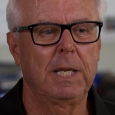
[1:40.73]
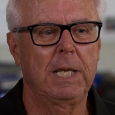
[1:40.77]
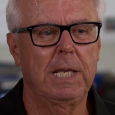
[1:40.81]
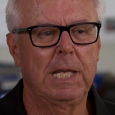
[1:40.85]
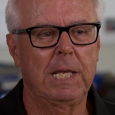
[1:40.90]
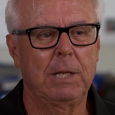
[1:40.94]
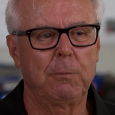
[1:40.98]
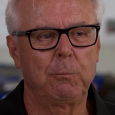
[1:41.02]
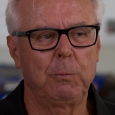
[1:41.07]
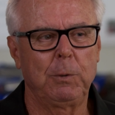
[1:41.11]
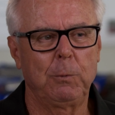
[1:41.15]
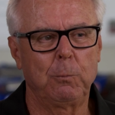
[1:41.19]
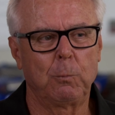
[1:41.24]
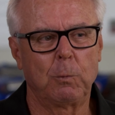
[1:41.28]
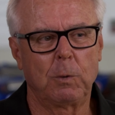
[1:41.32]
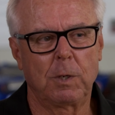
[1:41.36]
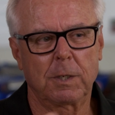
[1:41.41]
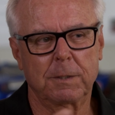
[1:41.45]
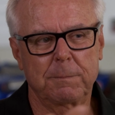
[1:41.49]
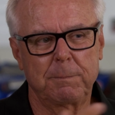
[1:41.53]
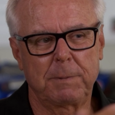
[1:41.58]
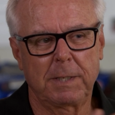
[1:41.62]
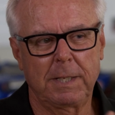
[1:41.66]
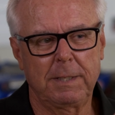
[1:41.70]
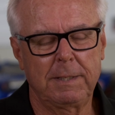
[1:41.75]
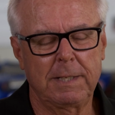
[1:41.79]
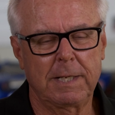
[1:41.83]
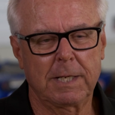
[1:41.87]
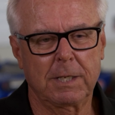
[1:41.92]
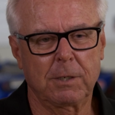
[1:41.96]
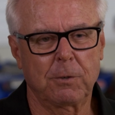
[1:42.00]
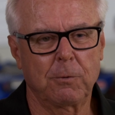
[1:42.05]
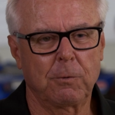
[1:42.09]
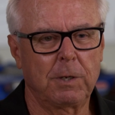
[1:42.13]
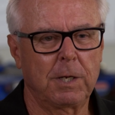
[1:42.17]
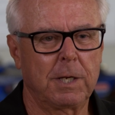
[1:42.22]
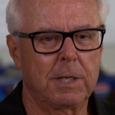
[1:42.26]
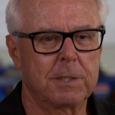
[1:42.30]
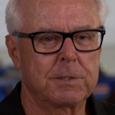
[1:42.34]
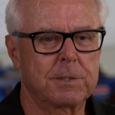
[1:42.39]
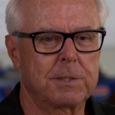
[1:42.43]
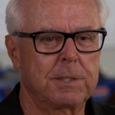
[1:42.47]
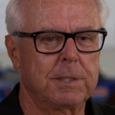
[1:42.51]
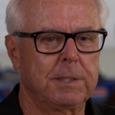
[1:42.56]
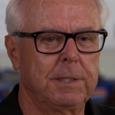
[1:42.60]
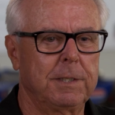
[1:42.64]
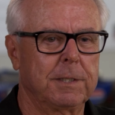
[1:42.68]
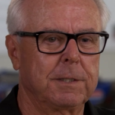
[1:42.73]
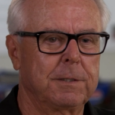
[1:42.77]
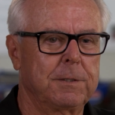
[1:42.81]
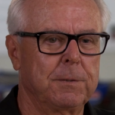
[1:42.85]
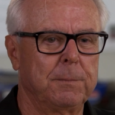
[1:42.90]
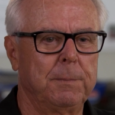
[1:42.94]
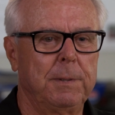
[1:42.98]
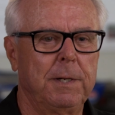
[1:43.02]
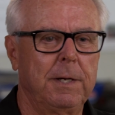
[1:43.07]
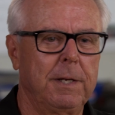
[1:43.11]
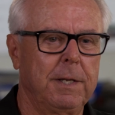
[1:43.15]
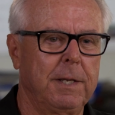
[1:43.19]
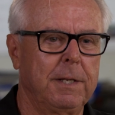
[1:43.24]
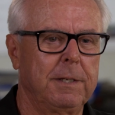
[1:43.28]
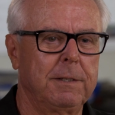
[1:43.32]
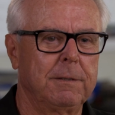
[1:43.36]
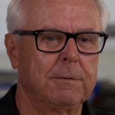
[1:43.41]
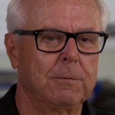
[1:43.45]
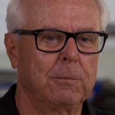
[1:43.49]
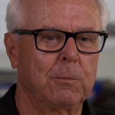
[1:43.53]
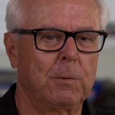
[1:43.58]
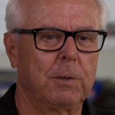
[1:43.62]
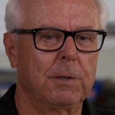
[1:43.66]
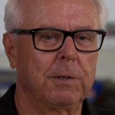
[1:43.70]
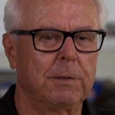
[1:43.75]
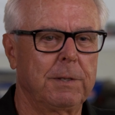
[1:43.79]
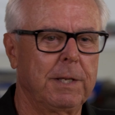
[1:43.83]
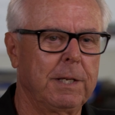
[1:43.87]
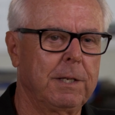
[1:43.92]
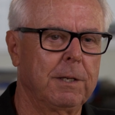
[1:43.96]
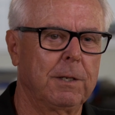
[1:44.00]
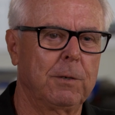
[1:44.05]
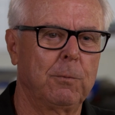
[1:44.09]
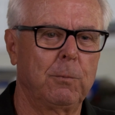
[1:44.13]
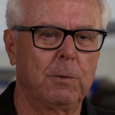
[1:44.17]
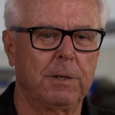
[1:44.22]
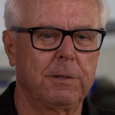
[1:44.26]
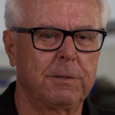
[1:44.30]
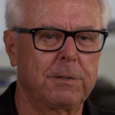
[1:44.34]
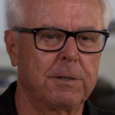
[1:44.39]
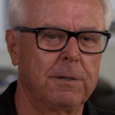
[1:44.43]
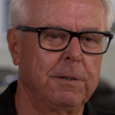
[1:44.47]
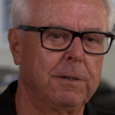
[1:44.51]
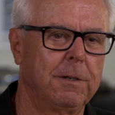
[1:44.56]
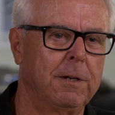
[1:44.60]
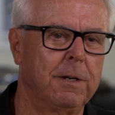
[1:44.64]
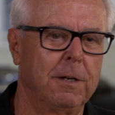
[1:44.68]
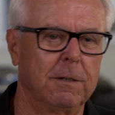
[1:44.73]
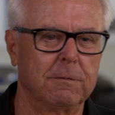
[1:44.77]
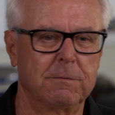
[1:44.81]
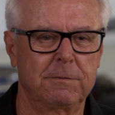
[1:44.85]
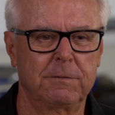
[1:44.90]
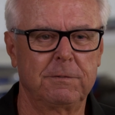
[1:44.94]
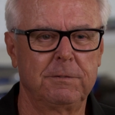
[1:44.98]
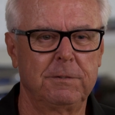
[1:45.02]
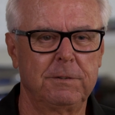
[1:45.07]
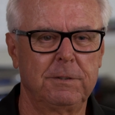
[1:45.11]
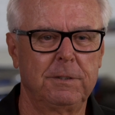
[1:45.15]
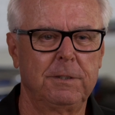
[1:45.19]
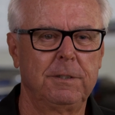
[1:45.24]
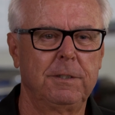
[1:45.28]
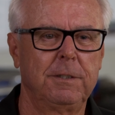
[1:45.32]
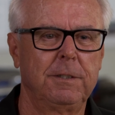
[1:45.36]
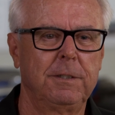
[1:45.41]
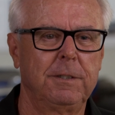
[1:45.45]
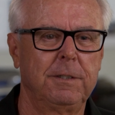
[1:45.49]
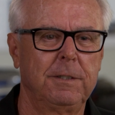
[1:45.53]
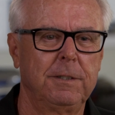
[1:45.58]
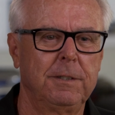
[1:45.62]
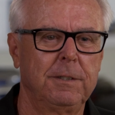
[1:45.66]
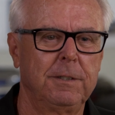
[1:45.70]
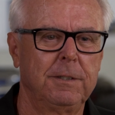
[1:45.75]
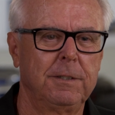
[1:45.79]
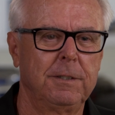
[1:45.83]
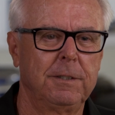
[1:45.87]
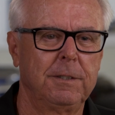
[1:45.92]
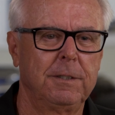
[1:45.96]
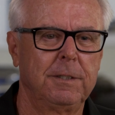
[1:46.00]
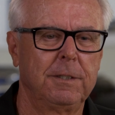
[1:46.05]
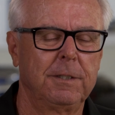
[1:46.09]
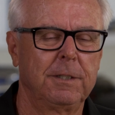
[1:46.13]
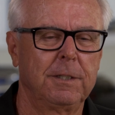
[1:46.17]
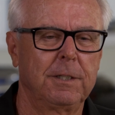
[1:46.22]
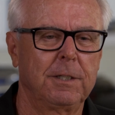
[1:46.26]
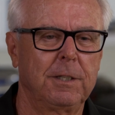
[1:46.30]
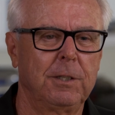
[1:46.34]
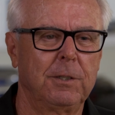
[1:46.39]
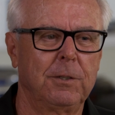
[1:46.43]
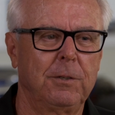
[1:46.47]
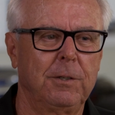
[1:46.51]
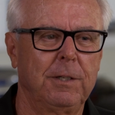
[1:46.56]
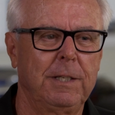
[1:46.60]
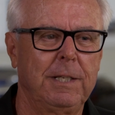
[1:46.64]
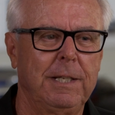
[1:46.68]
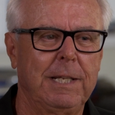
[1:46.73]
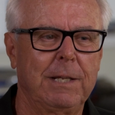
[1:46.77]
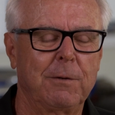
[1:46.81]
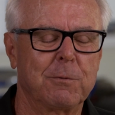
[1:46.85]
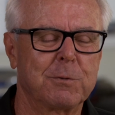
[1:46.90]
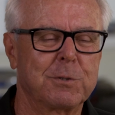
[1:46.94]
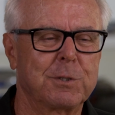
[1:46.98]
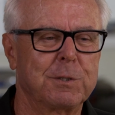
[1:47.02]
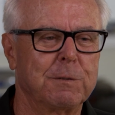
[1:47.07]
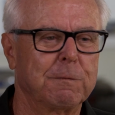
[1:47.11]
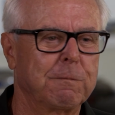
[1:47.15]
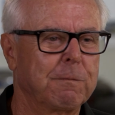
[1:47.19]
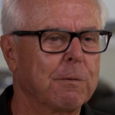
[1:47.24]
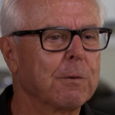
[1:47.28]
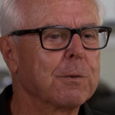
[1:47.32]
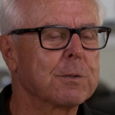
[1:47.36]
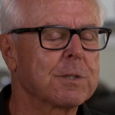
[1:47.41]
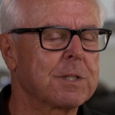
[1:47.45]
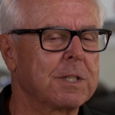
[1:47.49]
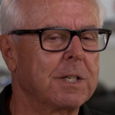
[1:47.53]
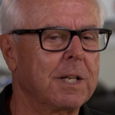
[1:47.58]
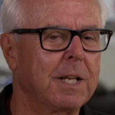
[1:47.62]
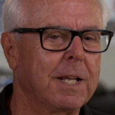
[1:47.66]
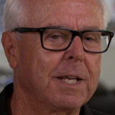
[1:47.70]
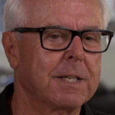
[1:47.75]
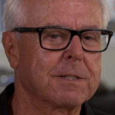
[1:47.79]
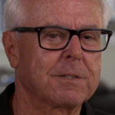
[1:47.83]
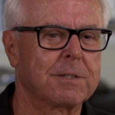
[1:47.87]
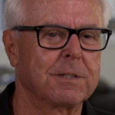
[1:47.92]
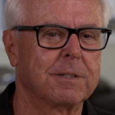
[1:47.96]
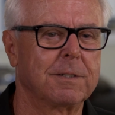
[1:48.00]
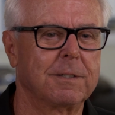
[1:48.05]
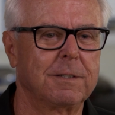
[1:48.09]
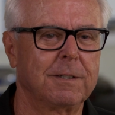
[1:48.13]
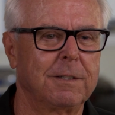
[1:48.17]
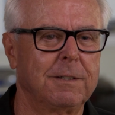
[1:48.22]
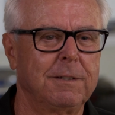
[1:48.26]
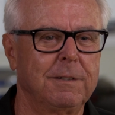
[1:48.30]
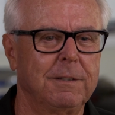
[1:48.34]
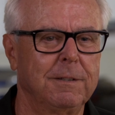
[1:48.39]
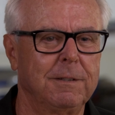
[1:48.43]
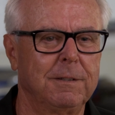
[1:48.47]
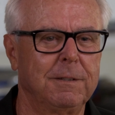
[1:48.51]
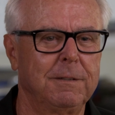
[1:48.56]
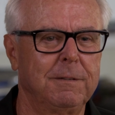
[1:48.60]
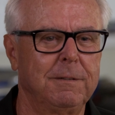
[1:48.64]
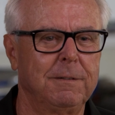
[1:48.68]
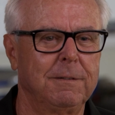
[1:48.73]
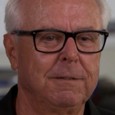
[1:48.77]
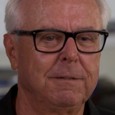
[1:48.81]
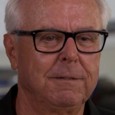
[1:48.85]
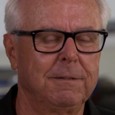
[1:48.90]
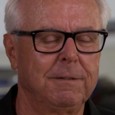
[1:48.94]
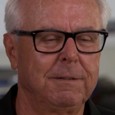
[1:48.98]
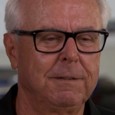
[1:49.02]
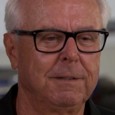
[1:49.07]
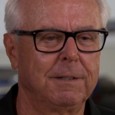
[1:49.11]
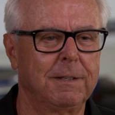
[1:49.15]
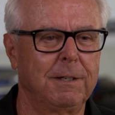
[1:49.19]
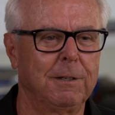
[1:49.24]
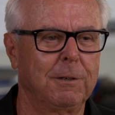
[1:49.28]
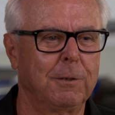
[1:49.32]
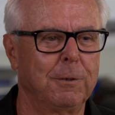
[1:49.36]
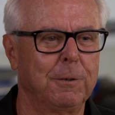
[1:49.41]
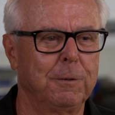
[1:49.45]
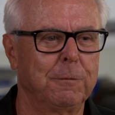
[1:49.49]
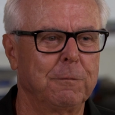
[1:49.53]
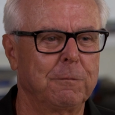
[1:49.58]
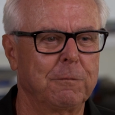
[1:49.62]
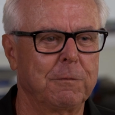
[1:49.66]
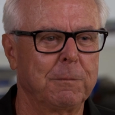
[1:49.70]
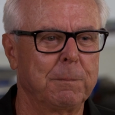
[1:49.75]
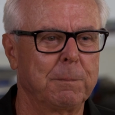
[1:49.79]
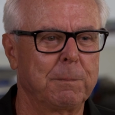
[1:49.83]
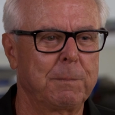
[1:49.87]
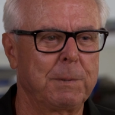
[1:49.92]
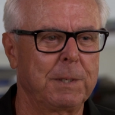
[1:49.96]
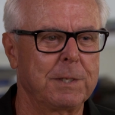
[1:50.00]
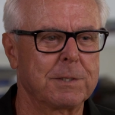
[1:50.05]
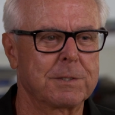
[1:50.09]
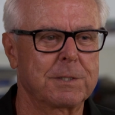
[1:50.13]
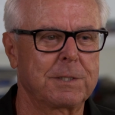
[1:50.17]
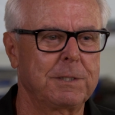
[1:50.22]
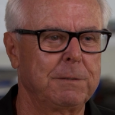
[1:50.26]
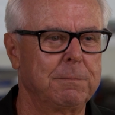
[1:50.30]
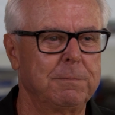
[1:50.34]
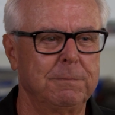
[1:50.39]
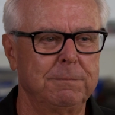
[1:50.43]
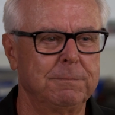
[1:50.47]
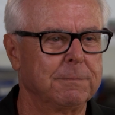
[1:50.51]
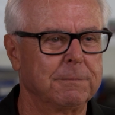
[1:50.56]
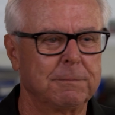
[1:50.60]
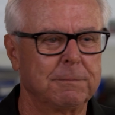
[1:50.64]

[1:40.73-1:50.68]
and we walked by that garage to get to mine, where are they going to want to turn off? And that was the first lesson that I learned from Penske,